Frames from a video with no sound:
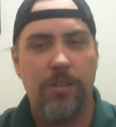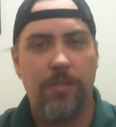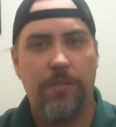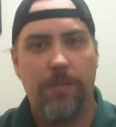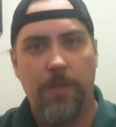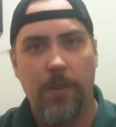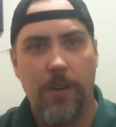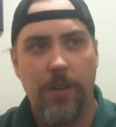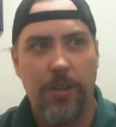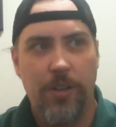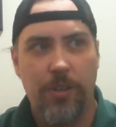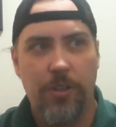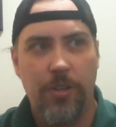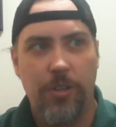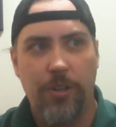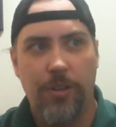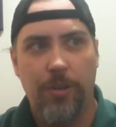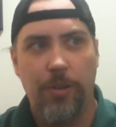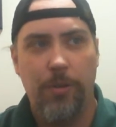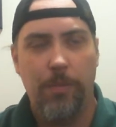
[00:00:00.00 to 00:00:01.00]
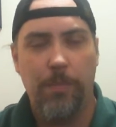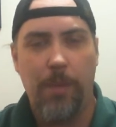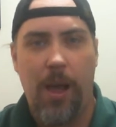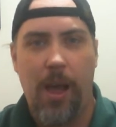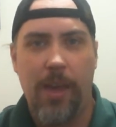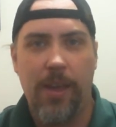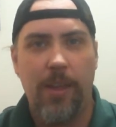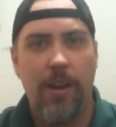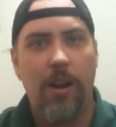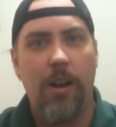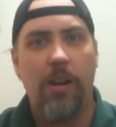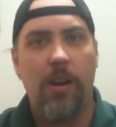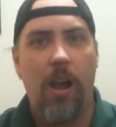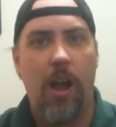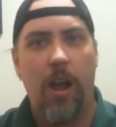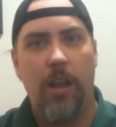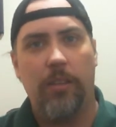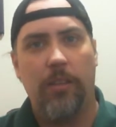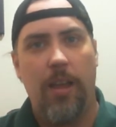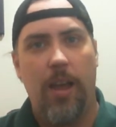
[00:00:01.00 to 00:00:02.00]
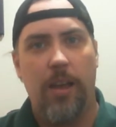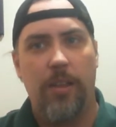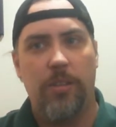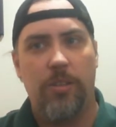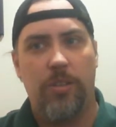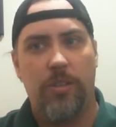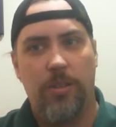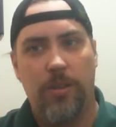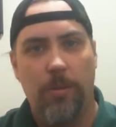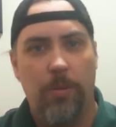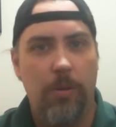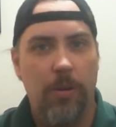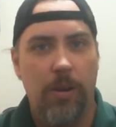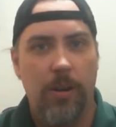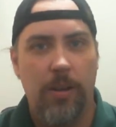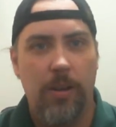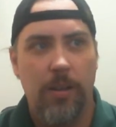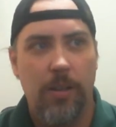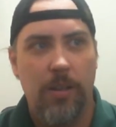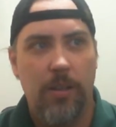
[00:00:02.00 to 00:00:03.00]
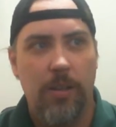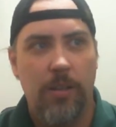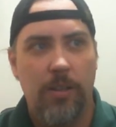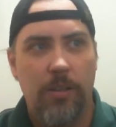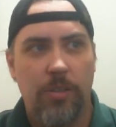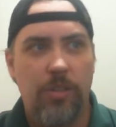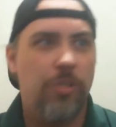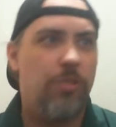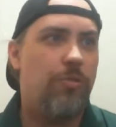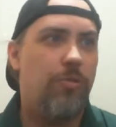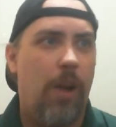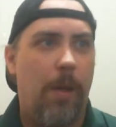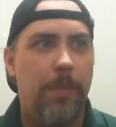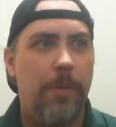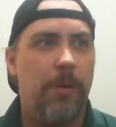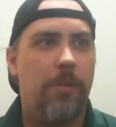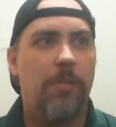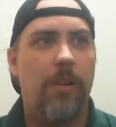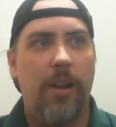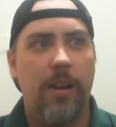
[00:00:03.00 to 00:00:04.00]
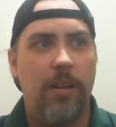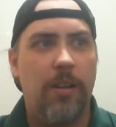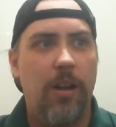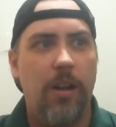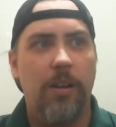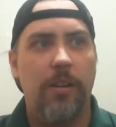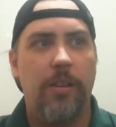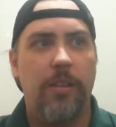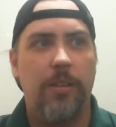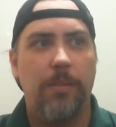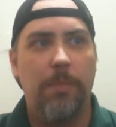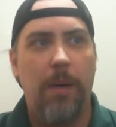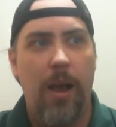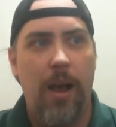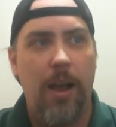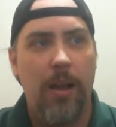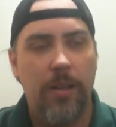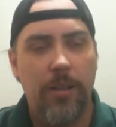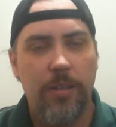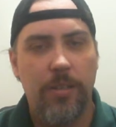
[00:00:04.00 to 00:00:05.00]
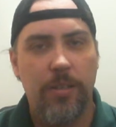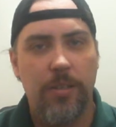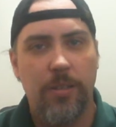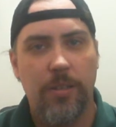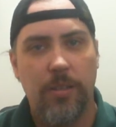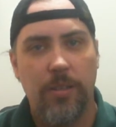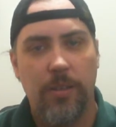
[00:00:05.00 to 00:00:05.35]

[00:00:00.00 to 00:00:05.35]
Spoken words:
furniture you can buy in our online store. Just drop your credit card in the box.